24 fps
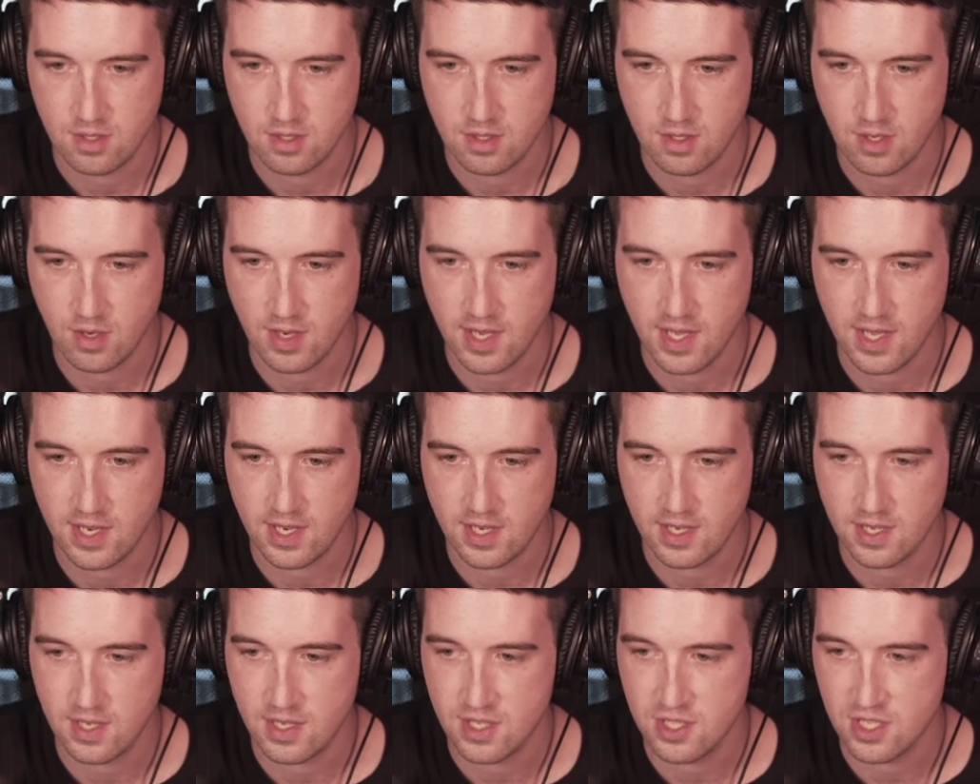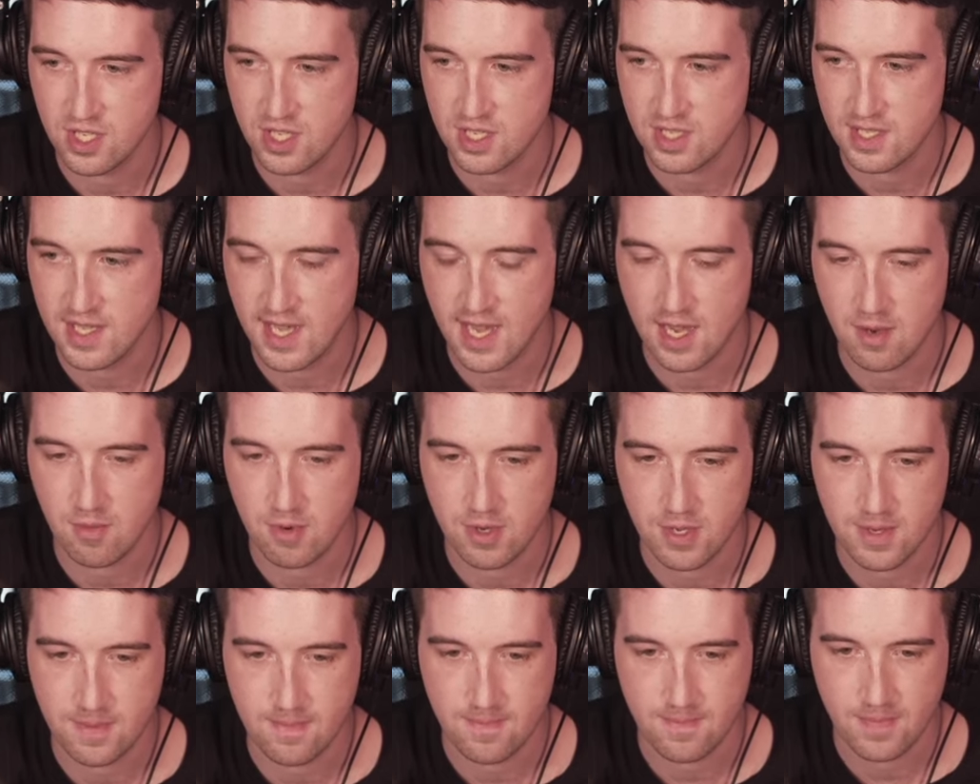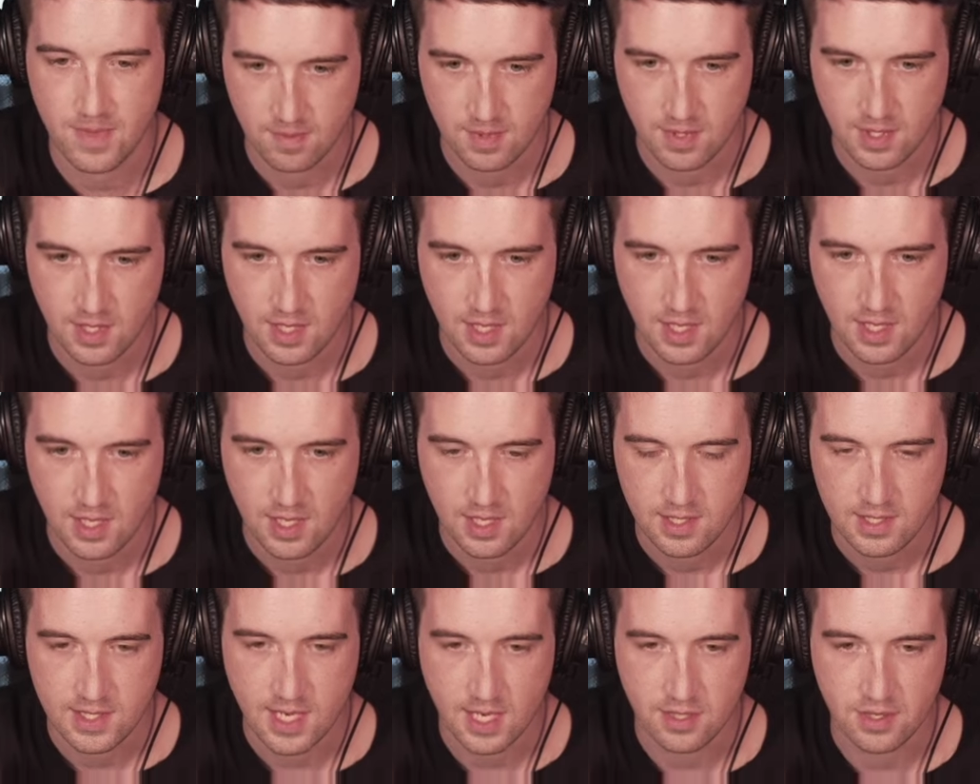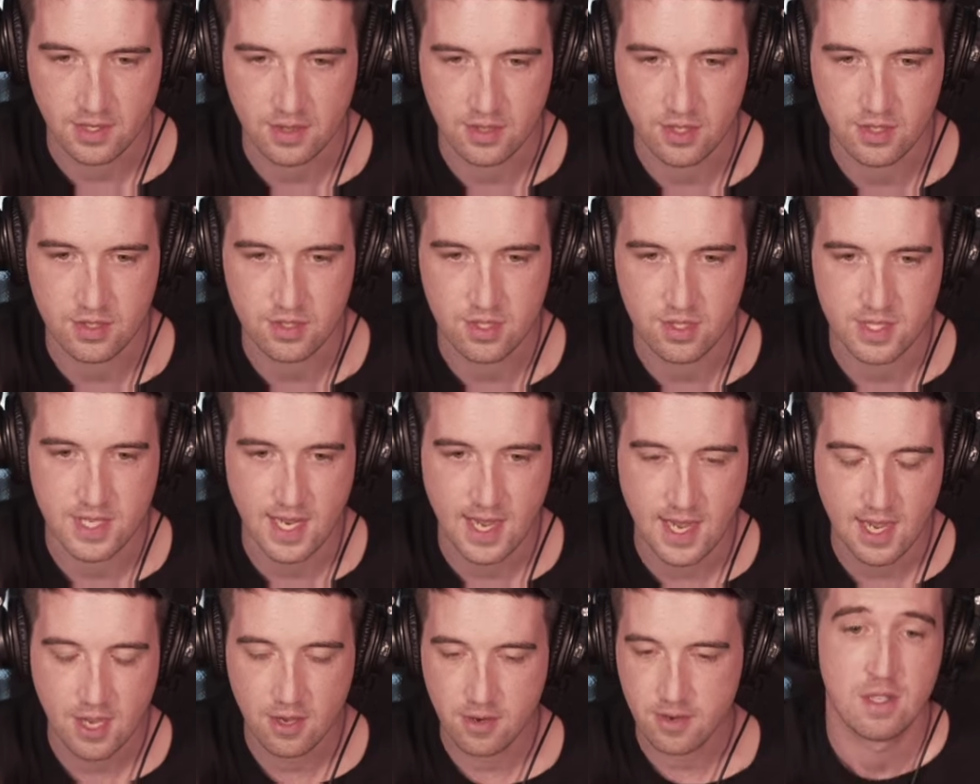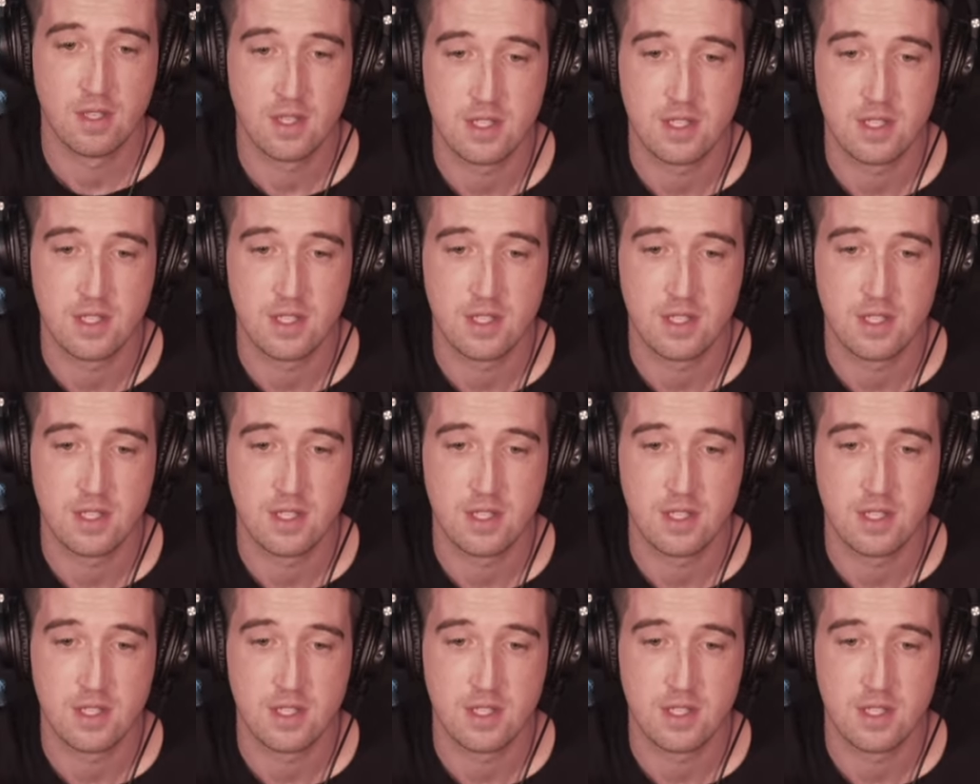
Go ahead and adjust that one. Now that those are down,